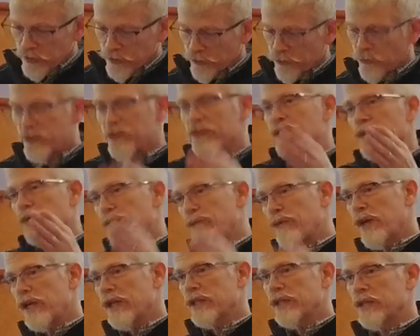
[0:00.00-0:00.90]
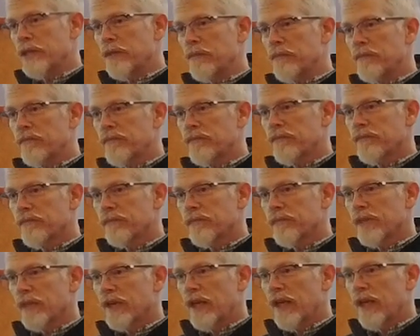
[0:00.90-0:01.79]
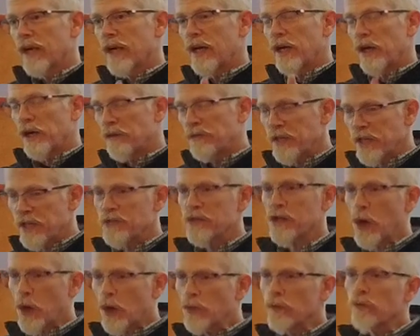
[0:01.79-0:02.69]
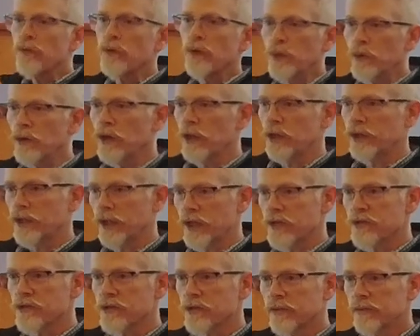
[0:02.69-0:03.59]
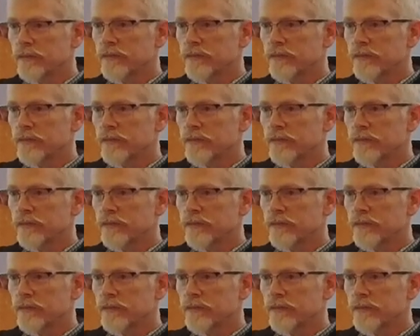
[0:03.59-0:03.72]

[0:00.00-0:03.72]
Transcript: was the victim of his own foolishness.